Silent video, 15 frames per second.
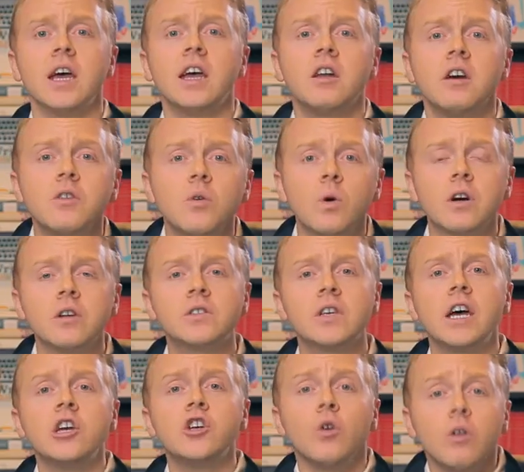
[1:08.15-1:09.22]
In other words,
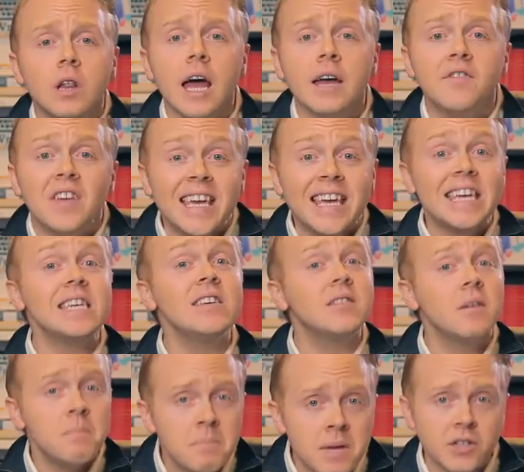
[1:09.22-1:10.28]
your life is
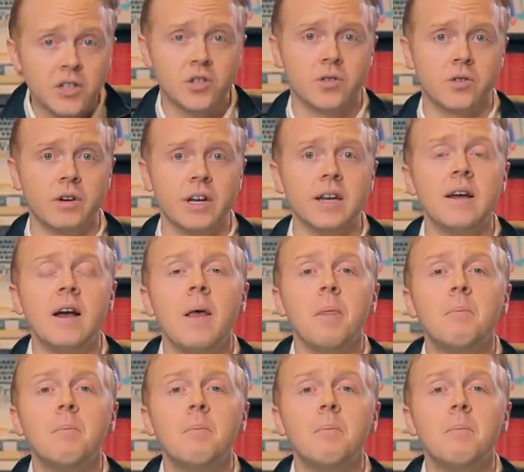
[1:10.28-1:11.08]
a mystery,